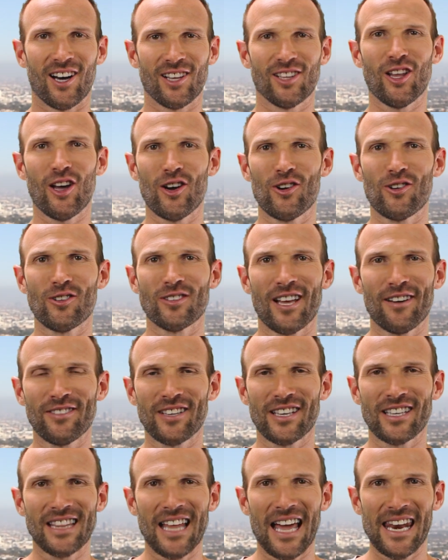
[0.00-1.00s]
Hello,
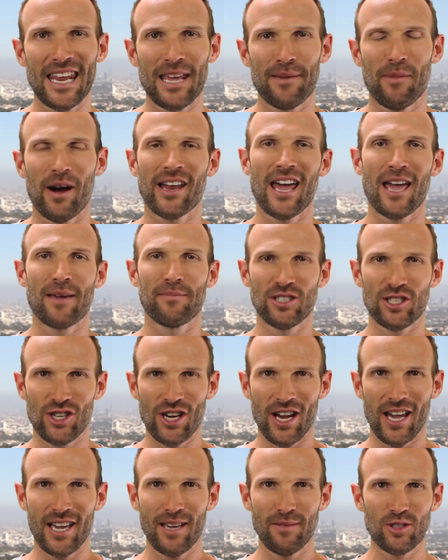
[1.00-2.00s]
lovely lady. My name is
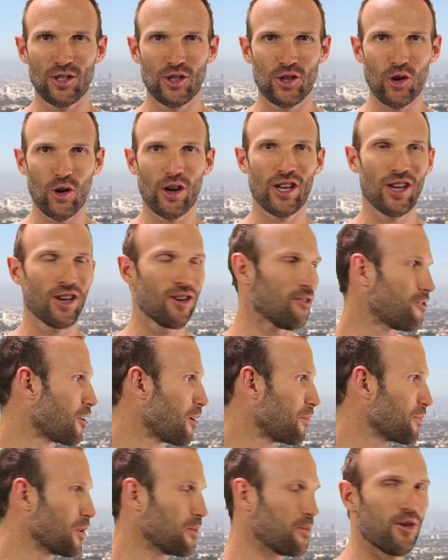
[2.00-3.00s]
James, joining you
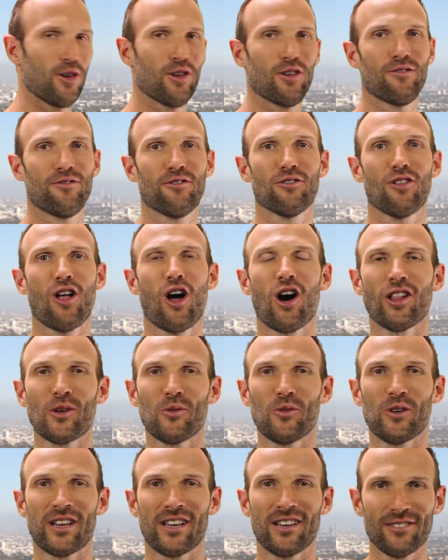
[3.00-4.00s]
from the beautiful
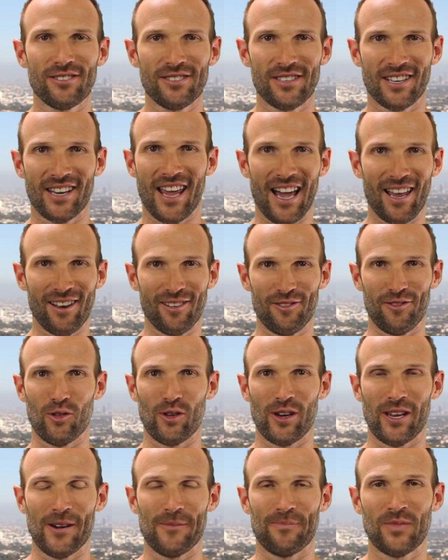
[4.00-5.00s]
Hollywood Hills in
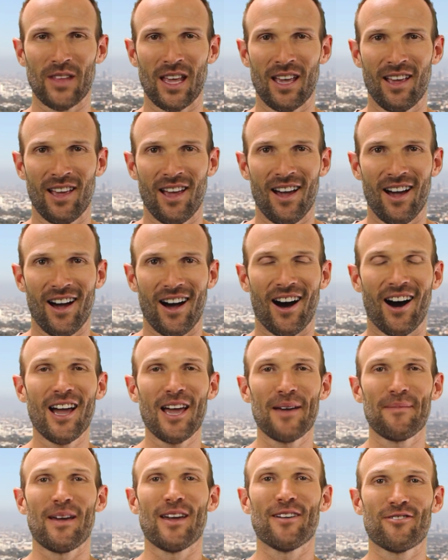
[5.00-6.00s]
California.
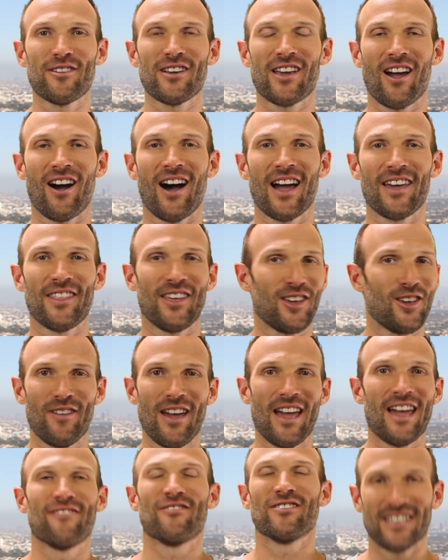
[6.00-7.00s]
I am every guy that
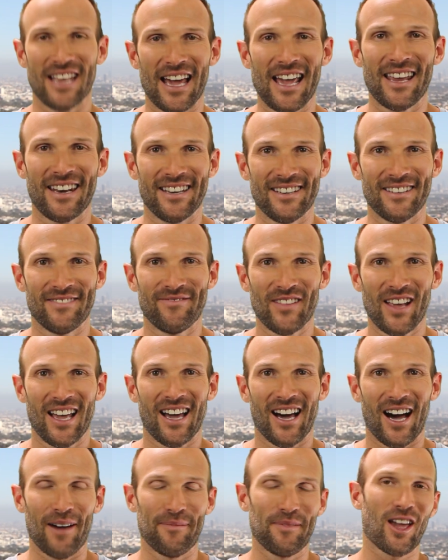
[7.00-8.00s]
you've ever dated.
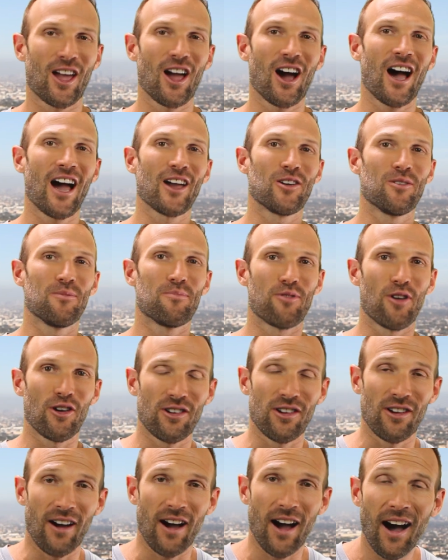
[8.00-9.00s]
I'm the guy who
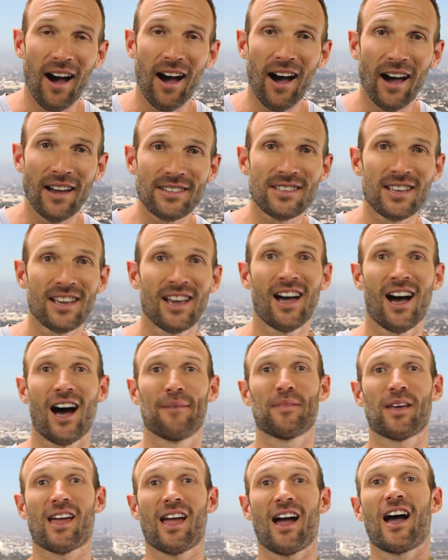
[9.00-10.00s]
broke your heart.
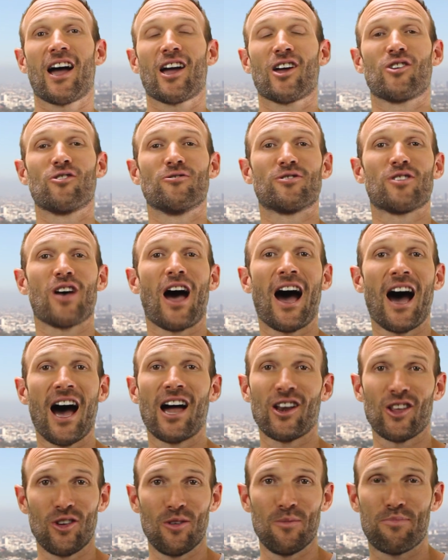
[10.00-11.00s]
I'm the guy whose
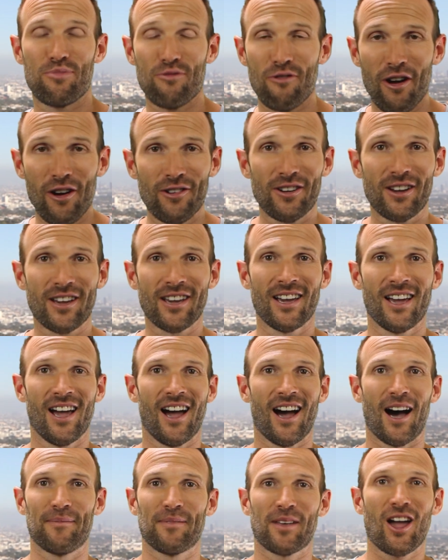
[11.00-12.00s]
heart you broke.
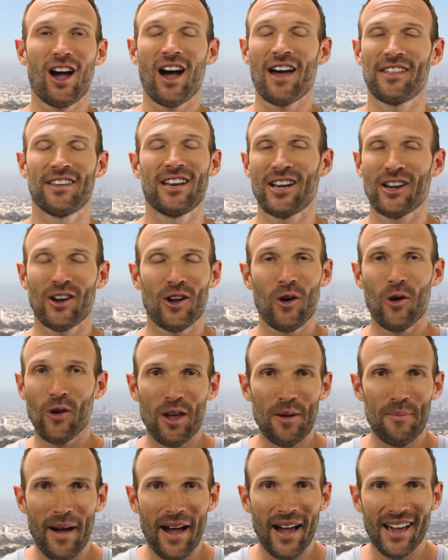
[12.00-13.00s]
I'm the guy that didn't call
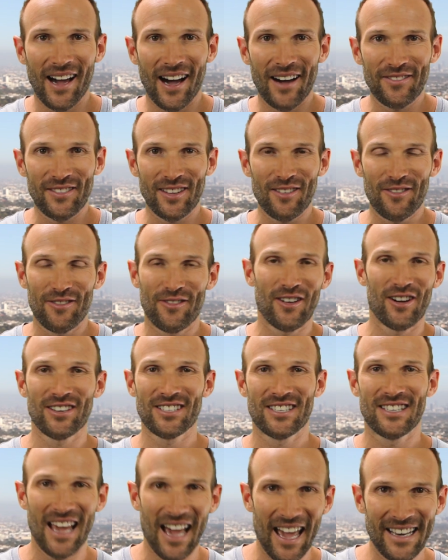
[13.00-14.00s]
you back after the
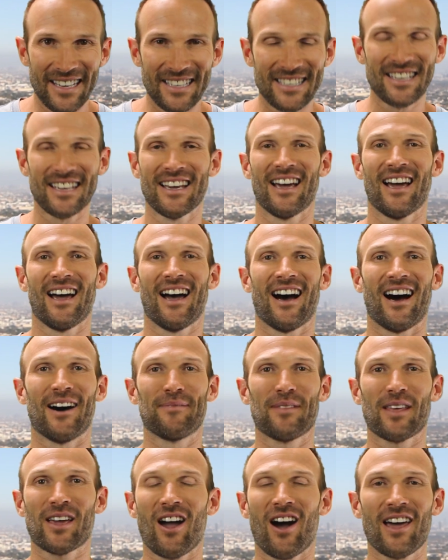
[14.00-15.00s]
first date.
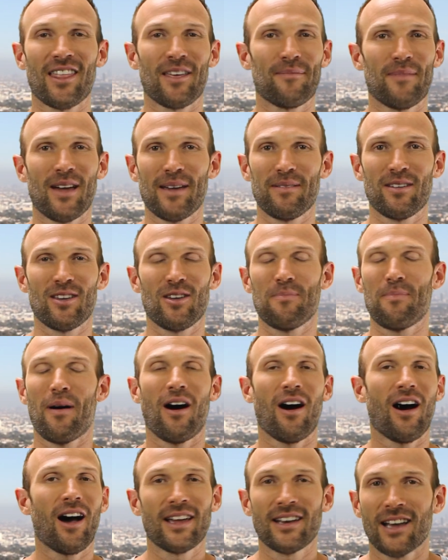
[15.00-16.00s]
I'm the guy that maybe you
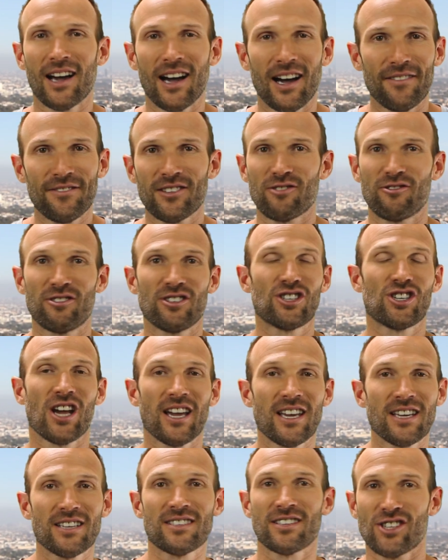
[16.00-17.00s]
pined after and
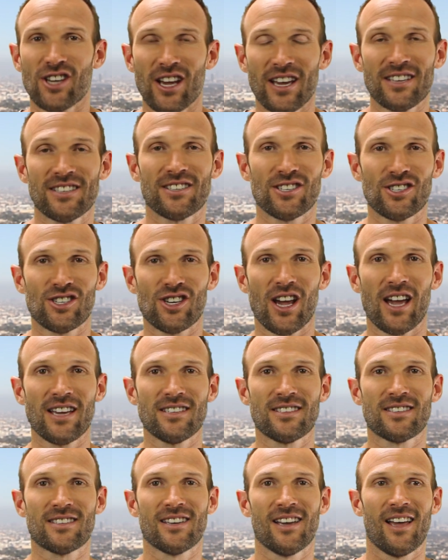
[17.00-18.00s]
chased and chased and
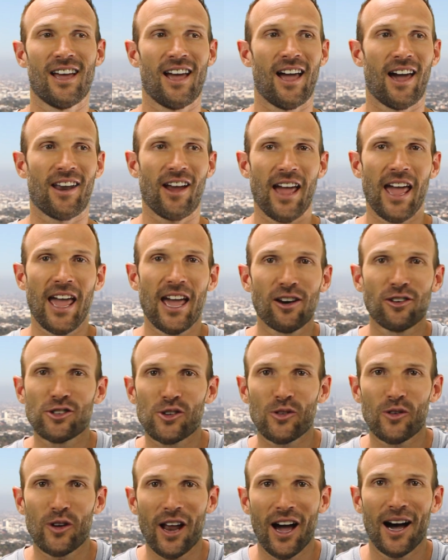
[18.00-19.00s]
chased, and I held
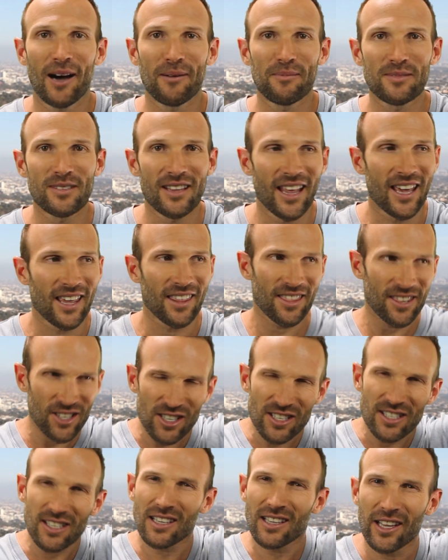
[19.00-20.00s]
you at arm's length
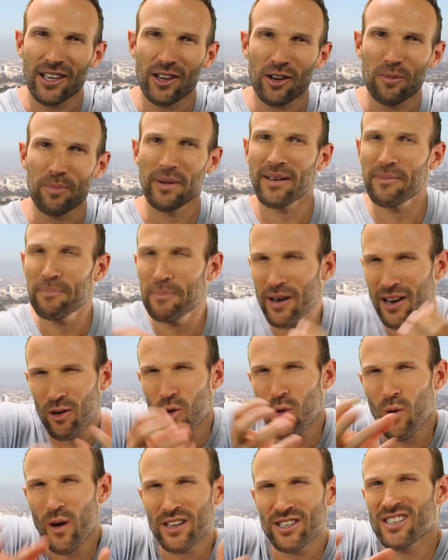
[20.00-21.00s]
just a little bit, but
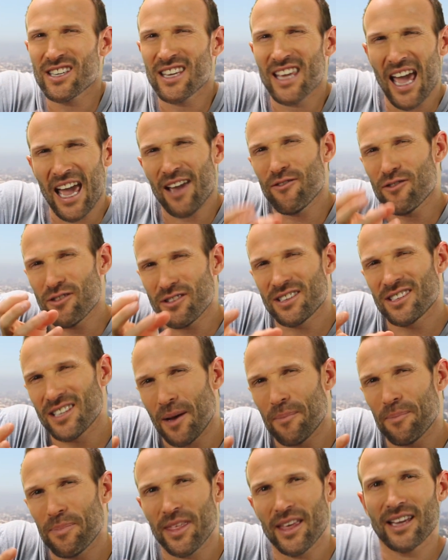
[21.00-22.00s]
always just gave you
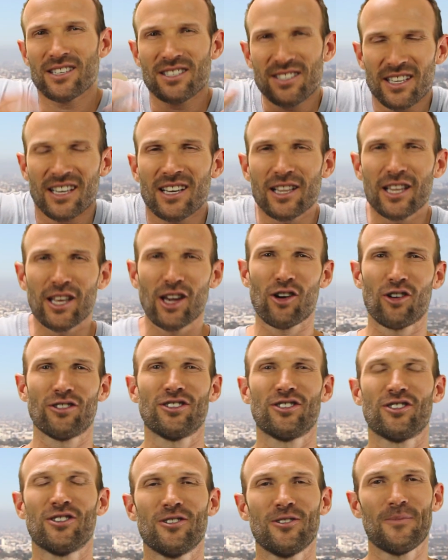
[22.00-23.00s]
something just to cling
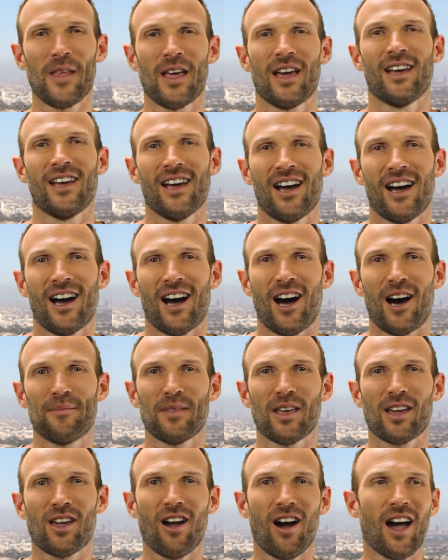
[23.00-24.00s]
on to.
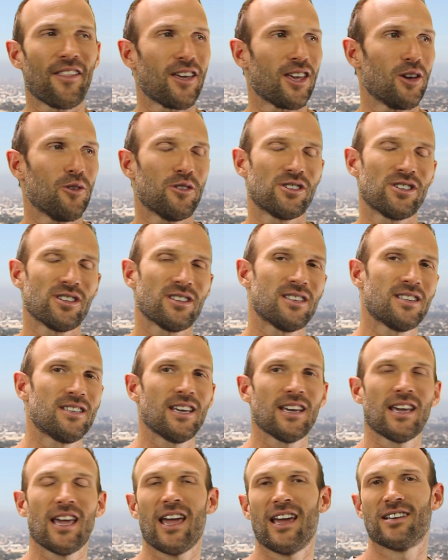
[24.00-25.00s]
I'm the guy that you were just
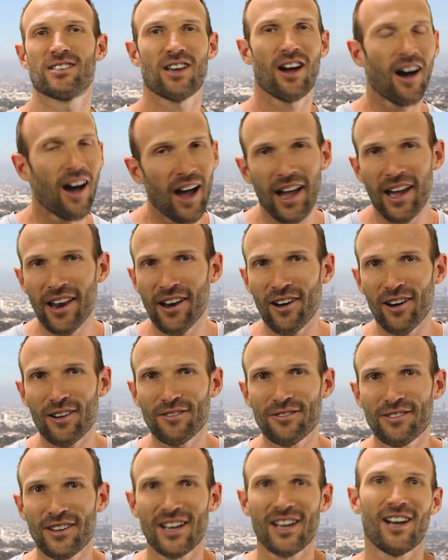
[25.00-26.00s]
sick and tired
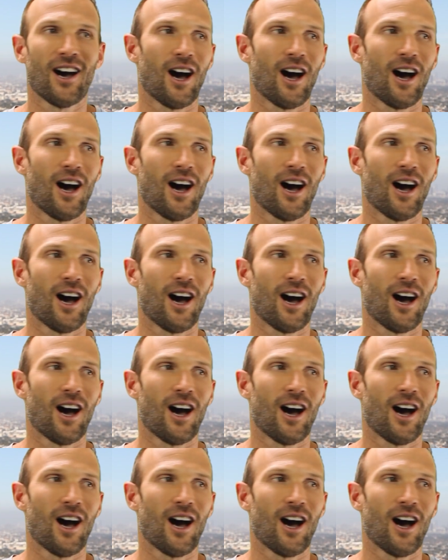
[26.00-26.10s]
of.